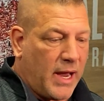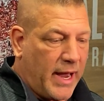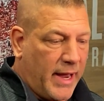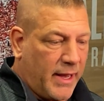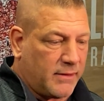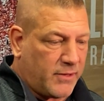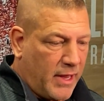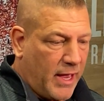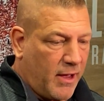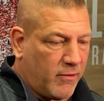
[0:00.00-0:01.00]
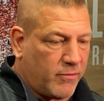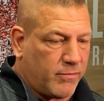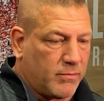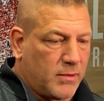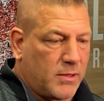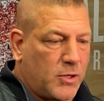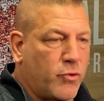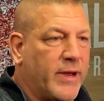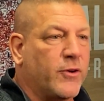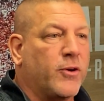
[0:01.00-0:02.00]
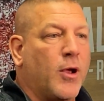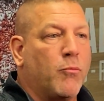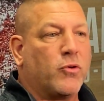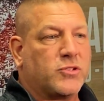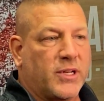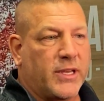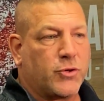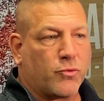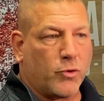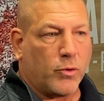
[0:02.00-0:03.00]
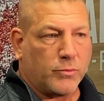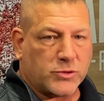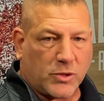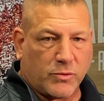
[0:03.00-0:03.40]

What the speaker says: and to have greater numbers in each room so